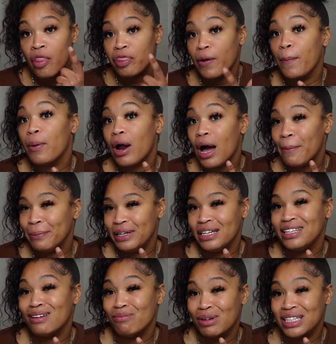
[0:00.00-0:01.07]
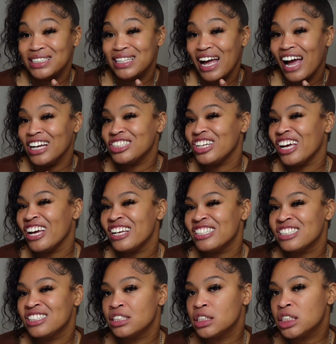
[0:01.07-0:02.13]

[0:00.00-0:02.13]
the prominent the mustache gets.